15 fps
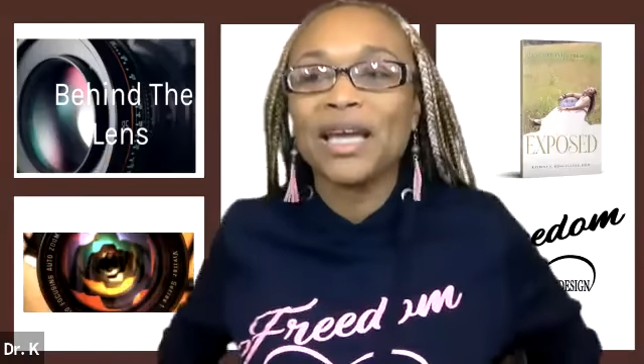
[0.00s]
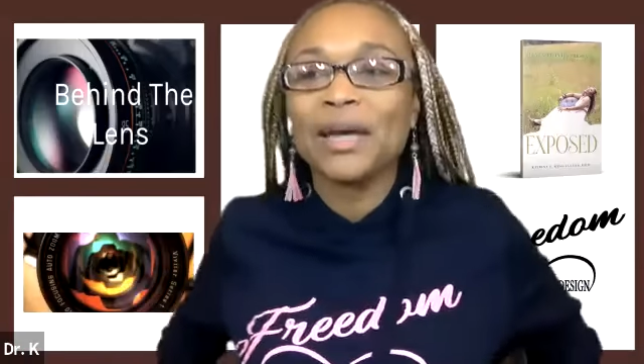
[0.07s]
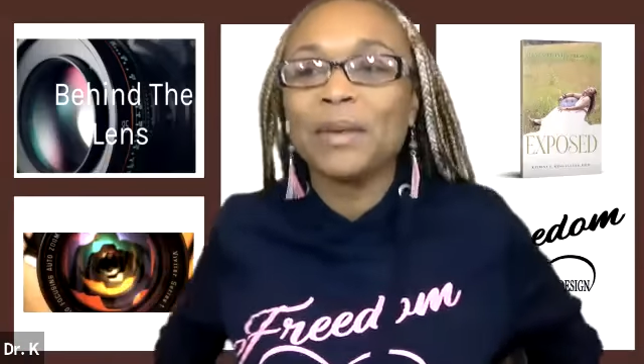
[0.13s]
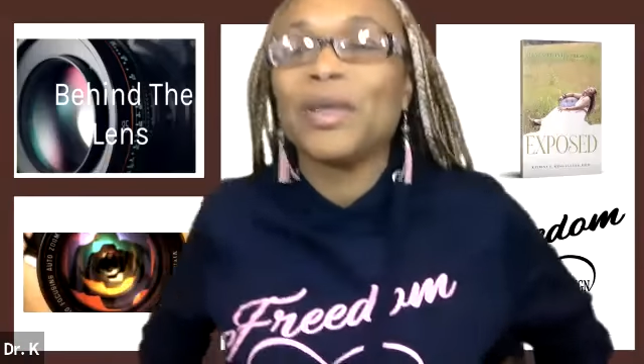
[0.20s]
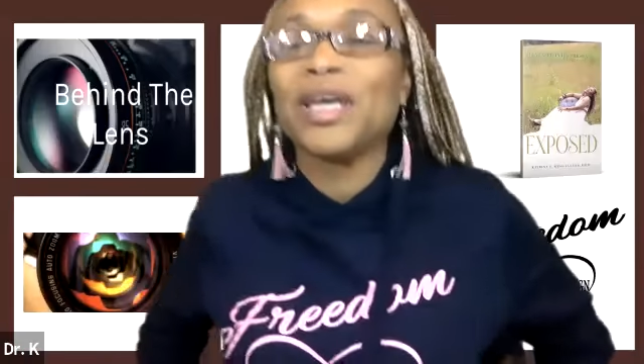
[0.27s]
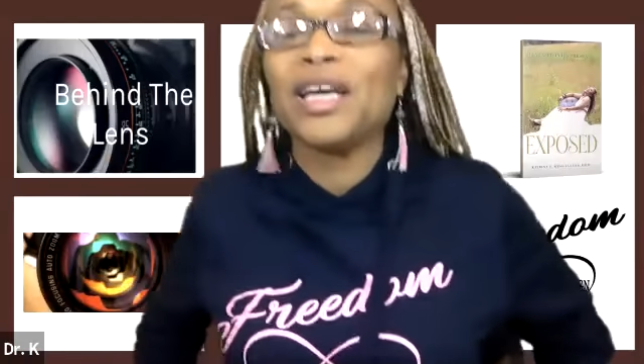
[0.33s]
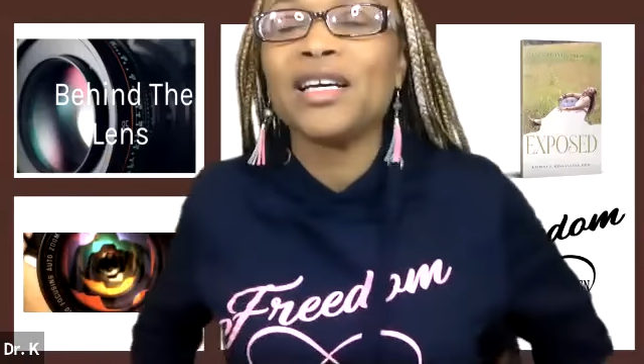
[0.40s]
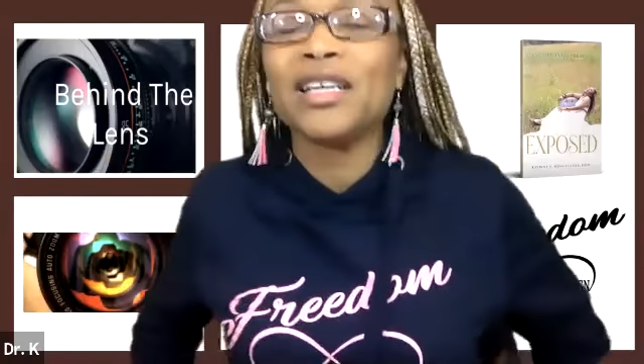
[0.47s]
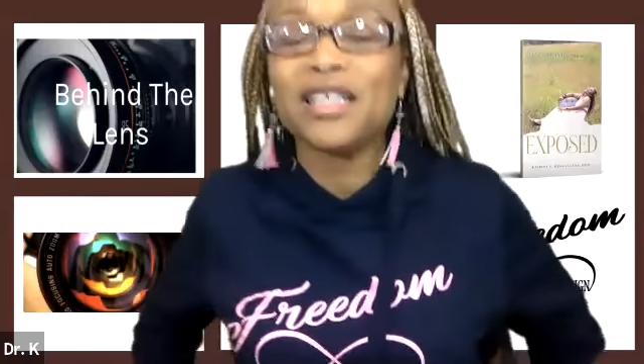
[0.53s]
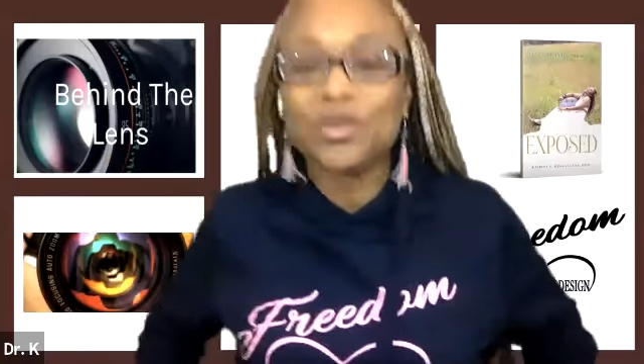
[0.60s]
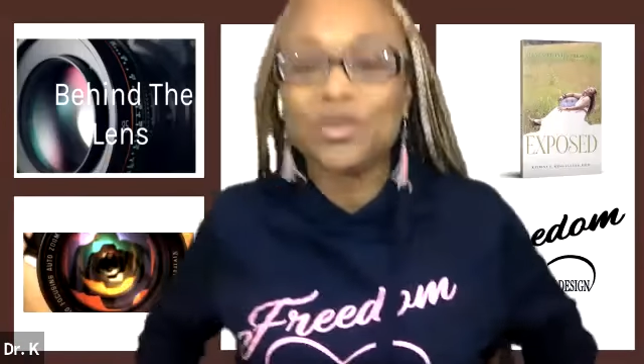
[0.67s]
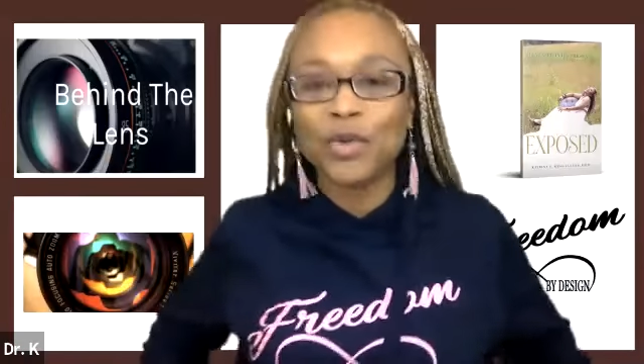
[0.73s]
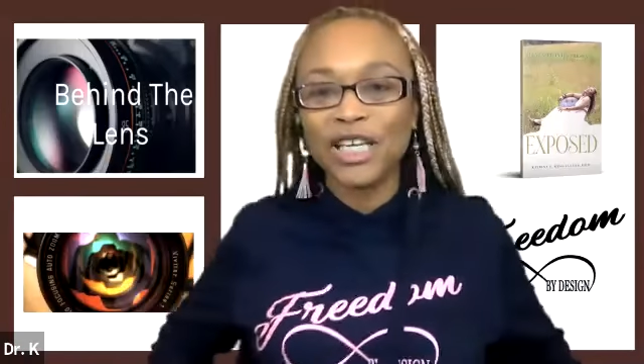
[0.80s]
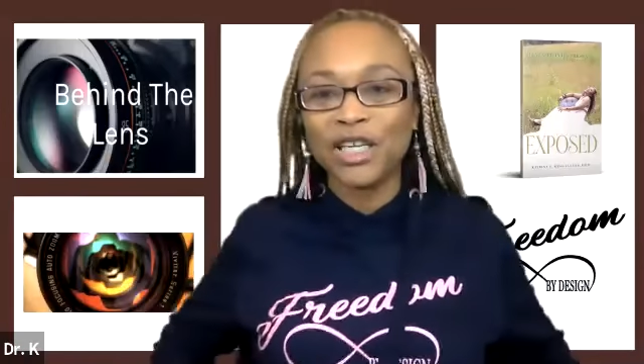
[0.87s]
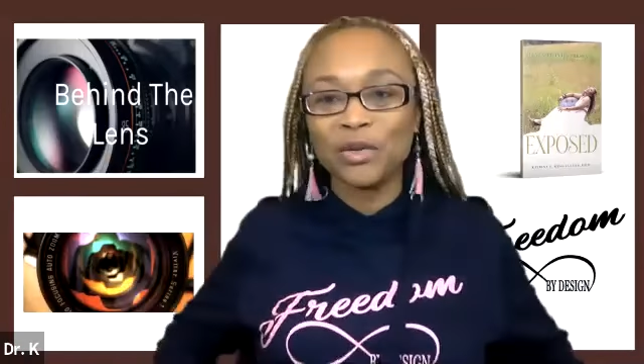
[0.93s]
it
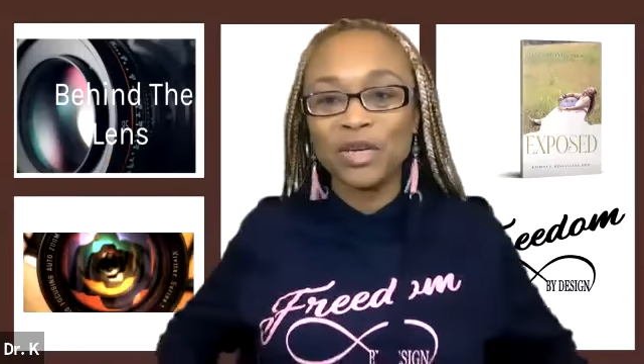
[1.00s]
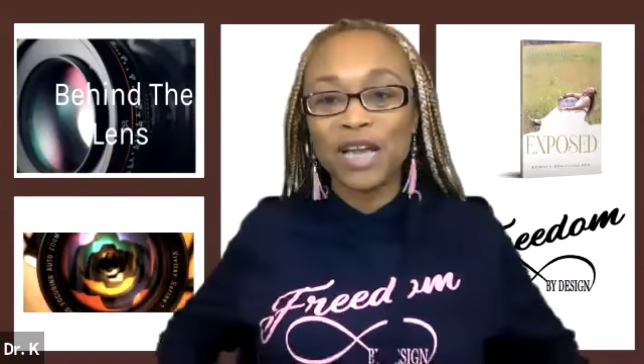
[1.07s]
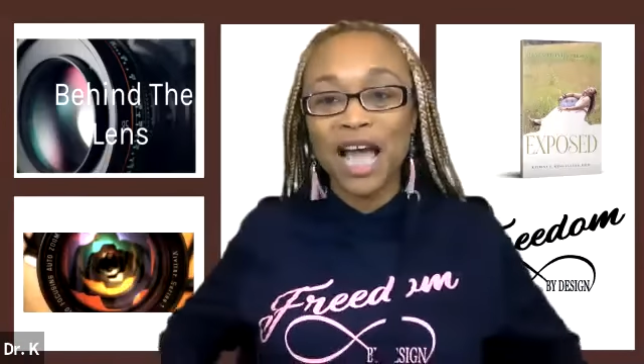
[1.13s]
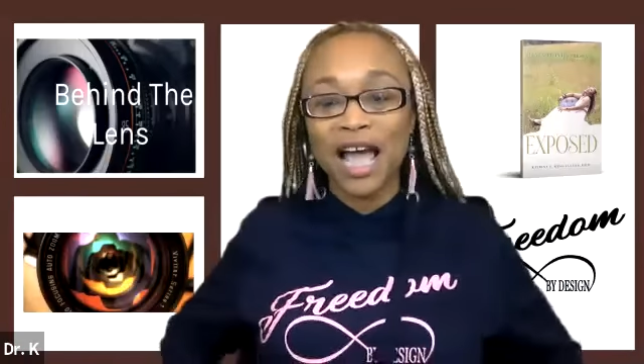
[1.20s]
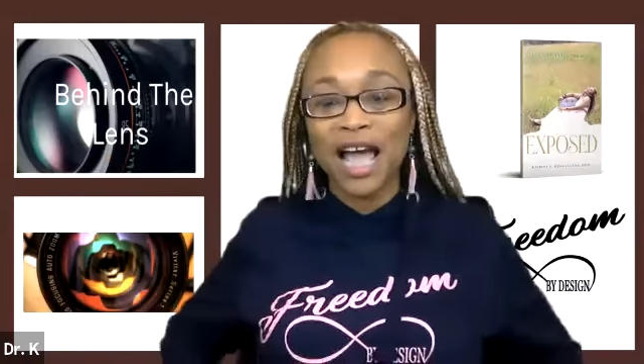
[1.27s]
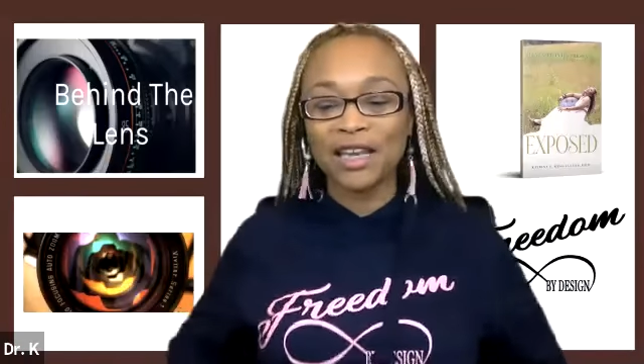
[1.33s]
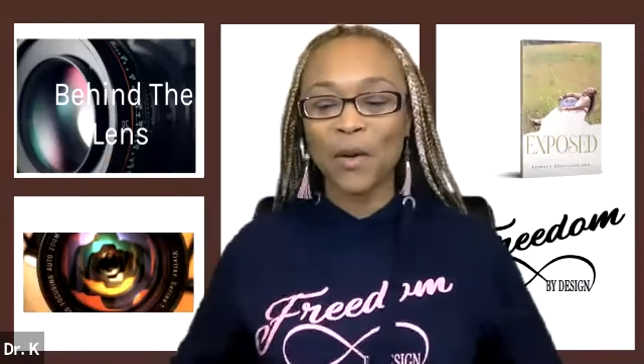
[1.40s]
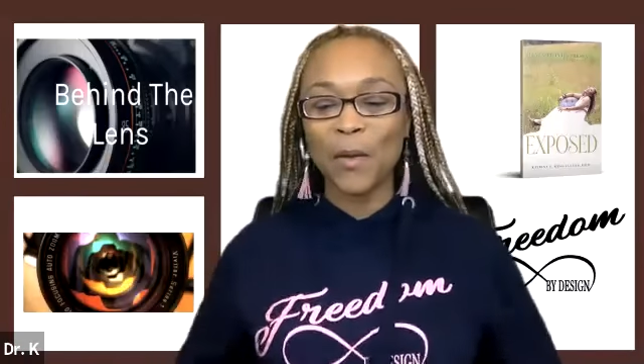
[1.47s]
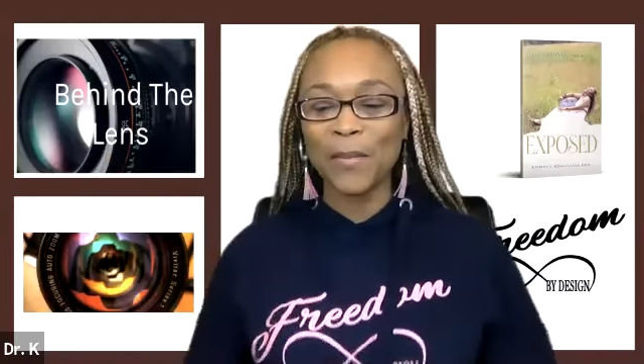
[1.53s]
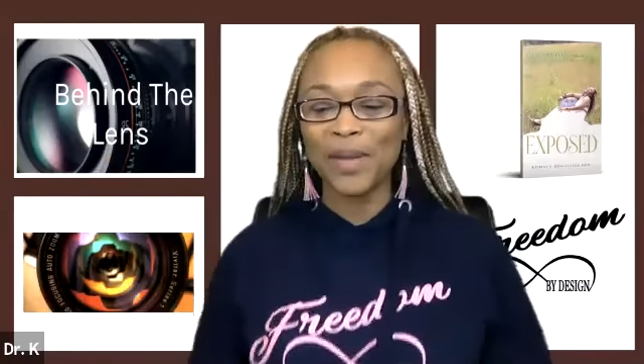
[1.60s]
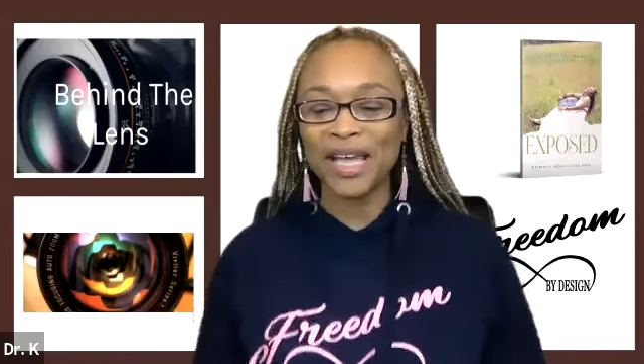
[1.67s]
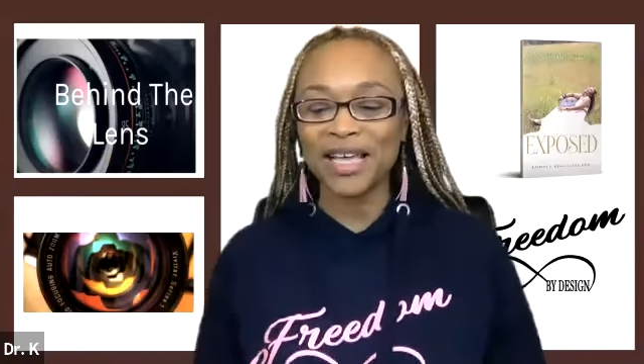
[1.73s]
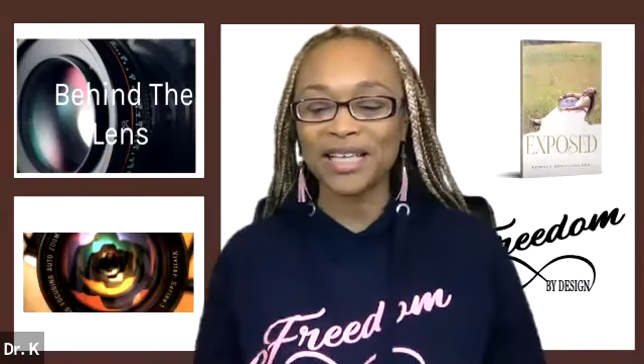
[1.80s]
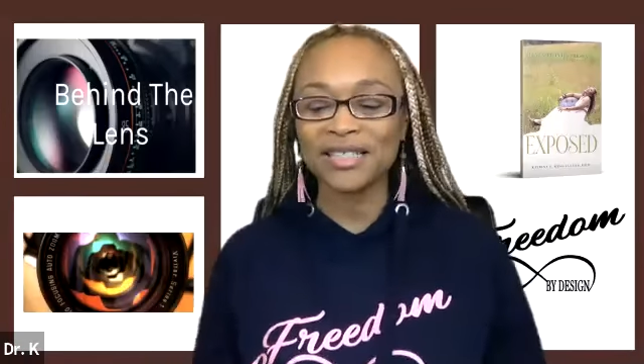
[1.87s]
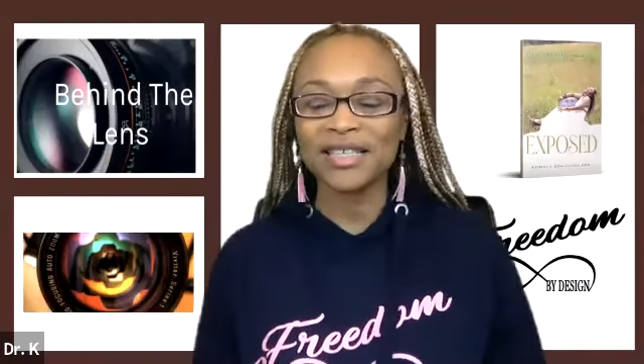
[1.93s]
because we do not know
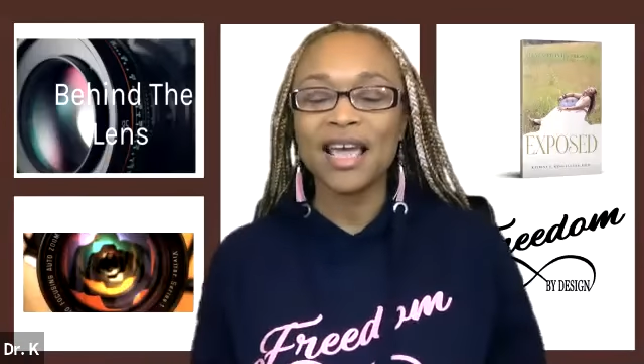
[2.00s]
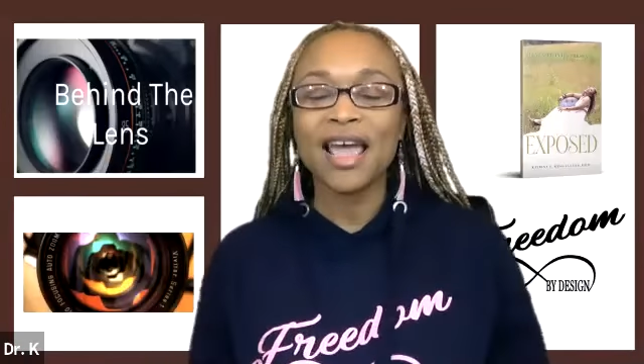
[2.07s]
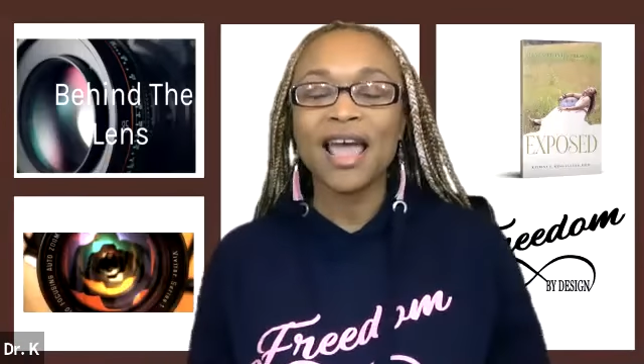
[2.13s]
best.